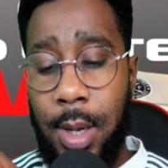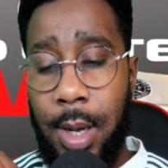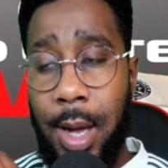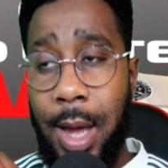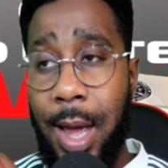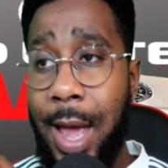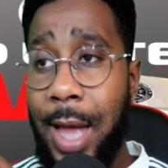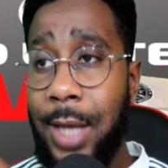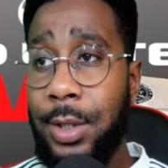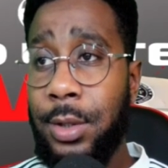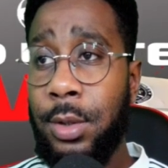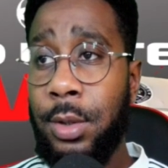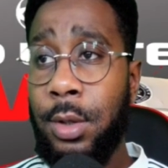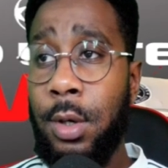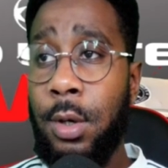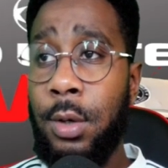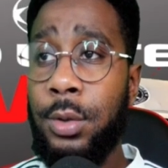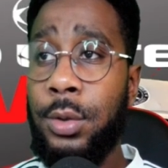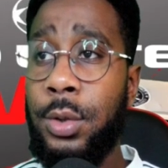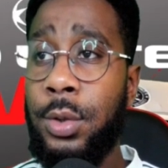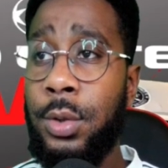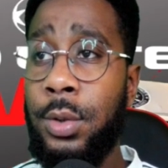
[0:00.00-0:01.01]
has to
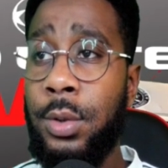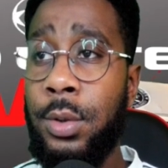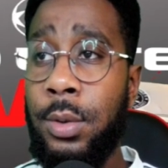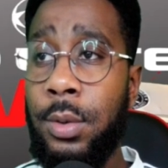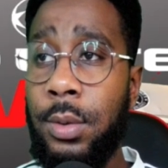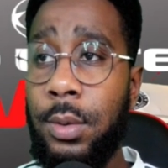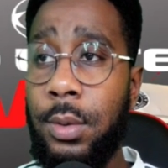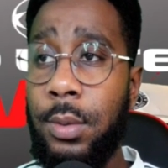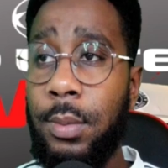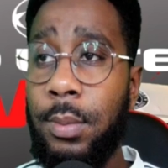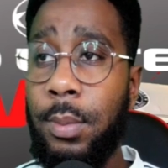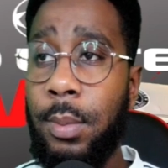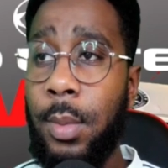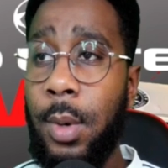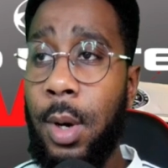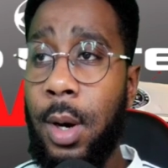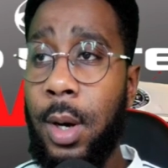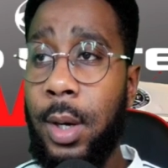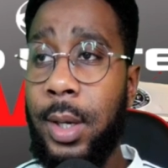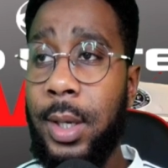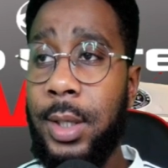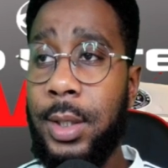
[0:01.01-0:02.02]
go to
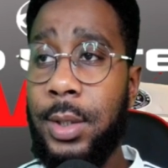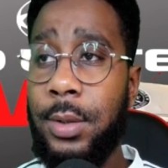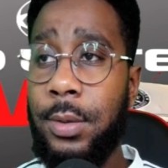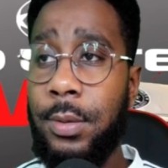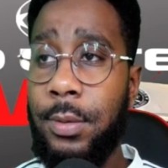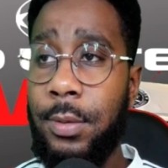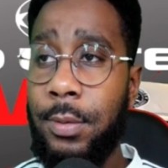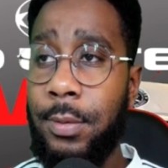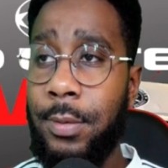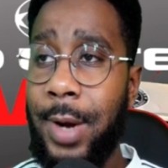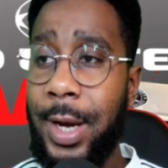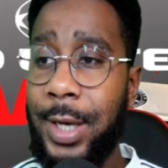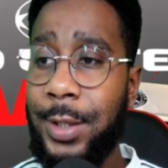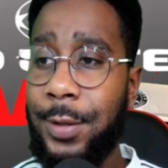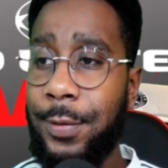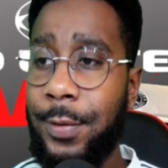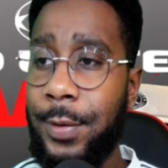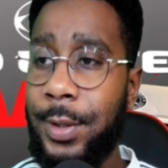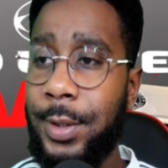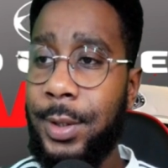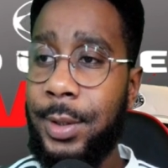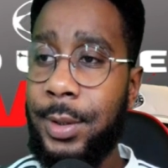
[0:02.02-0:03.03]
Marcus
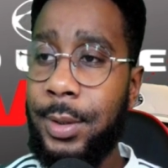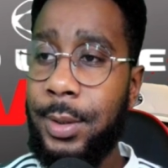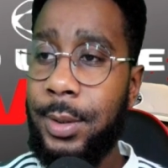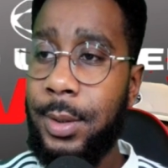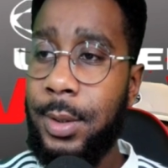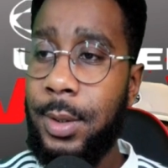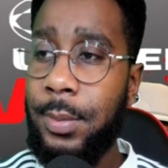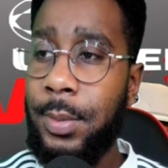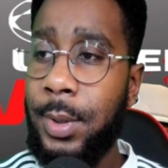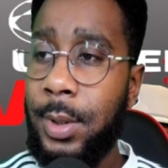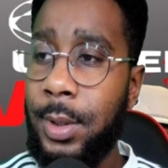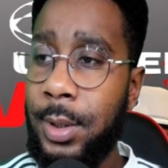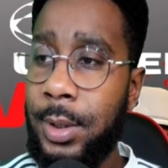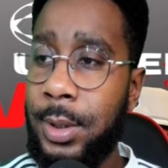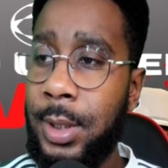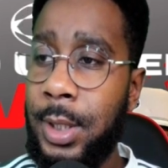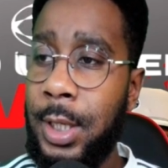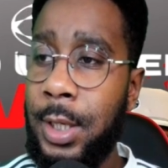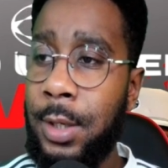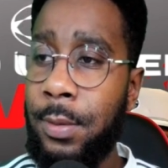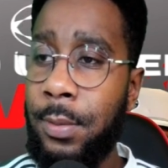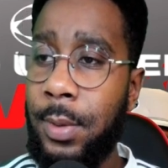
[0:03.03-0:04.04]
Rashford because
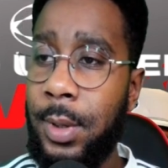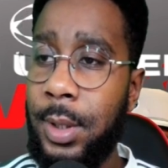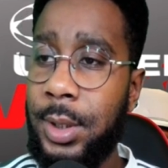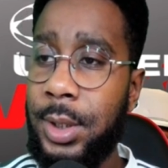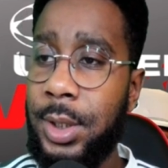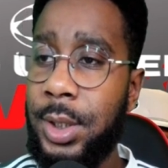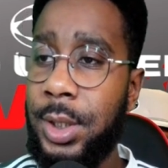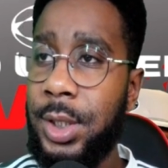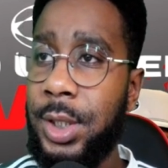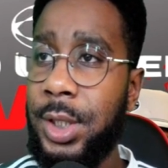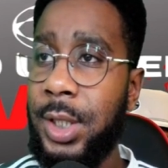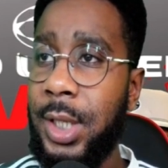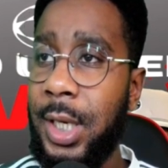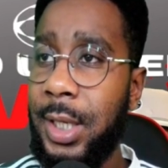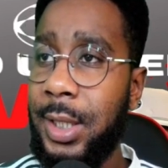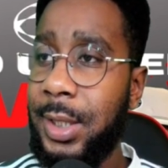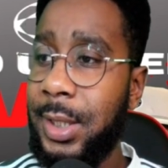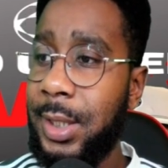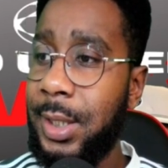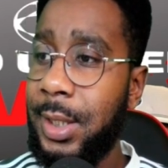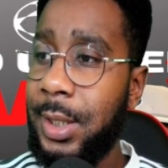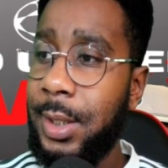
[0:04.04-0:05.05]
he was
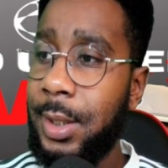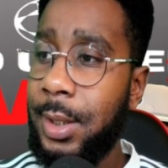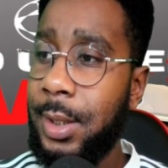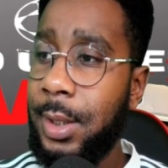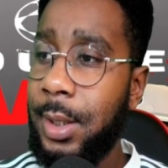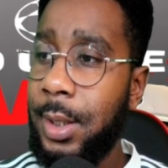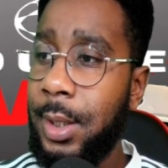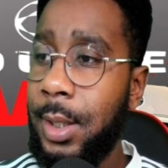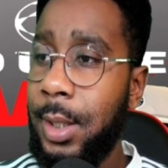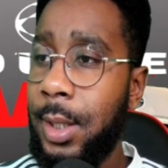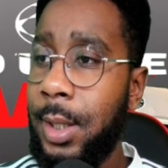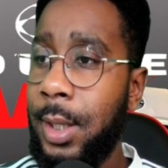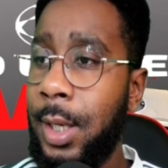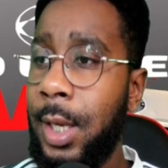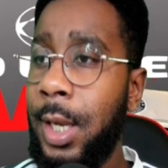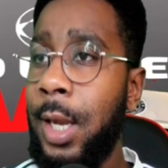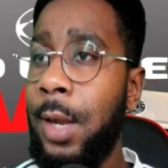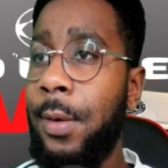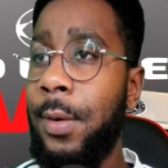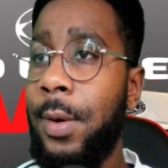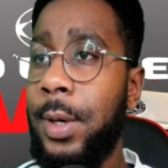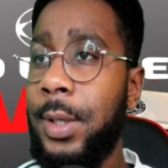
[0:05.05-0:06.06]
shit.
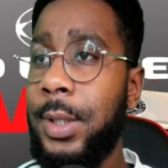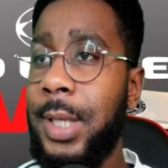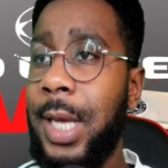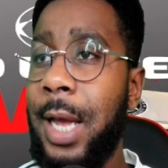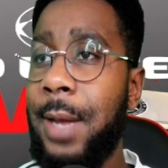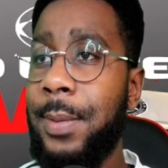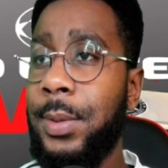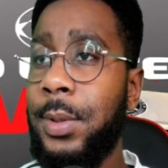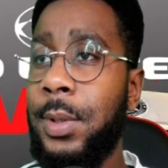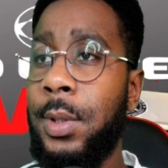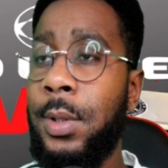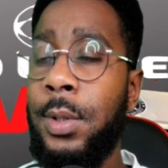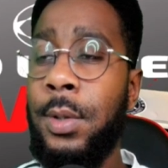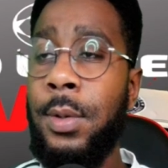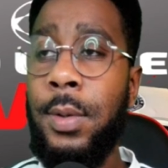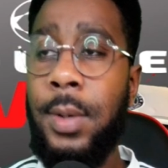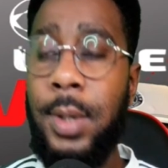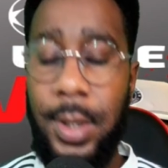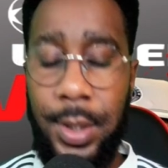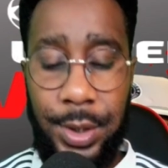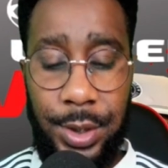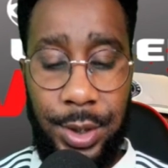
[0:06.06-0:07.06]
He was
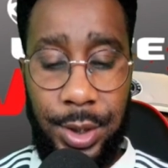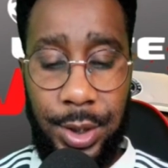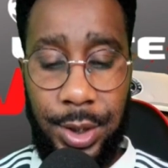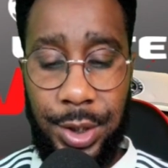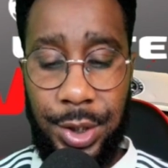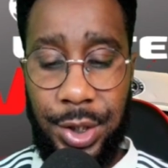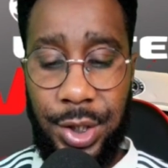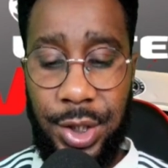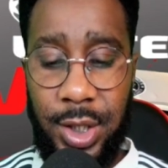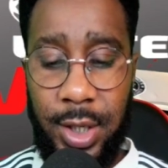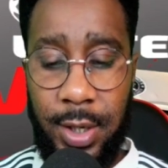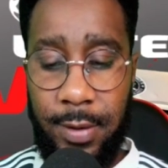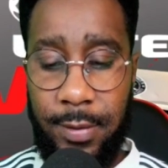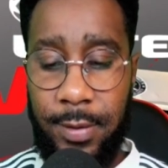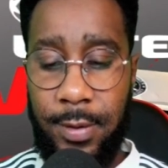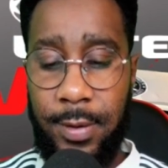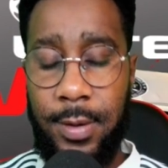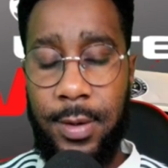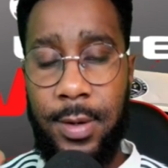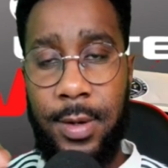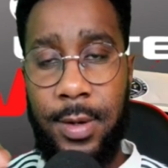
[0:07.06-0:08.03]
absolutely shit.